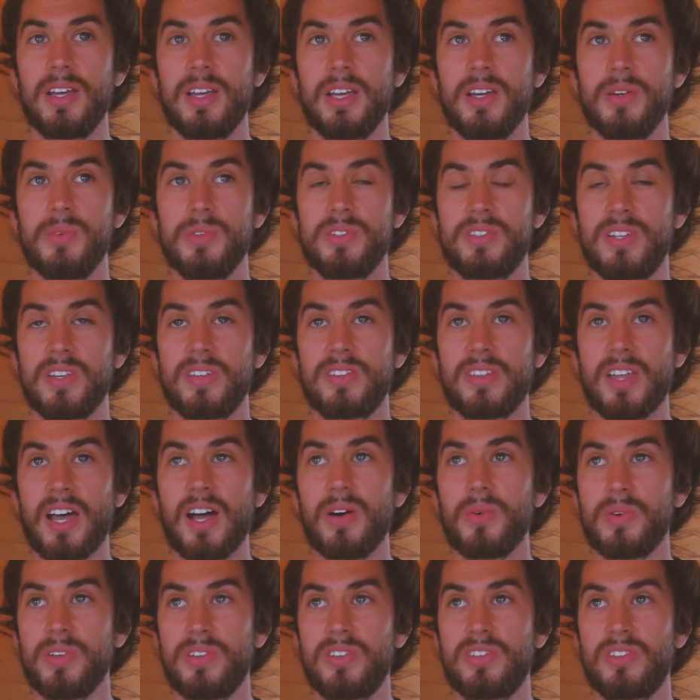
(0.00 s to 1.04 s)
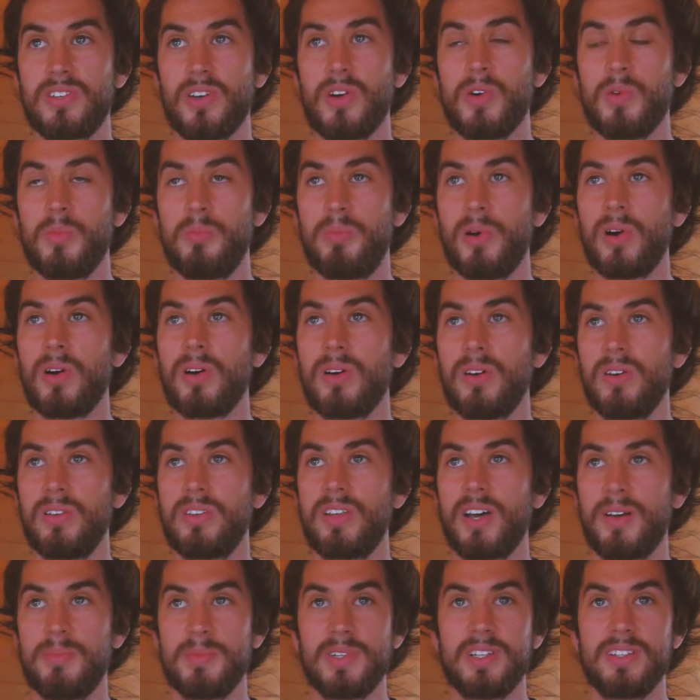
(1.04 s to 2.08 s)
It was just that I was so
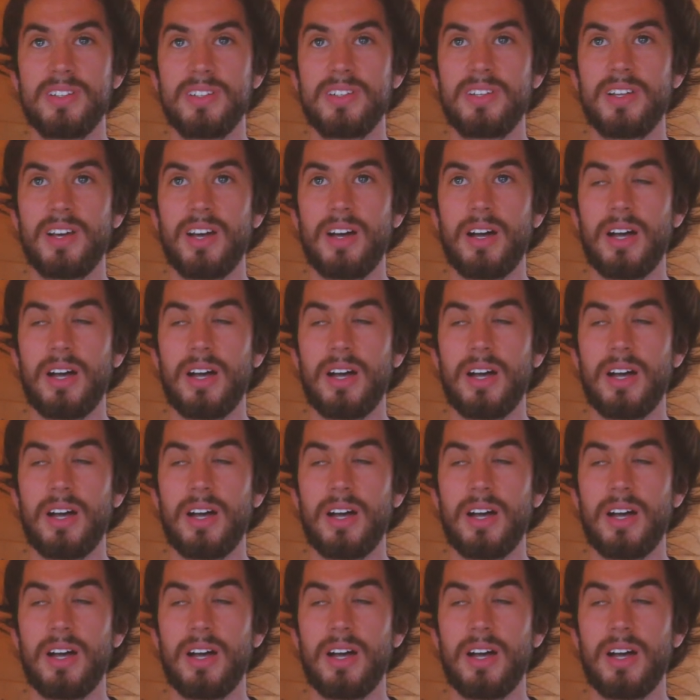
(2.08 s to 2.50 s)
bored. I mean,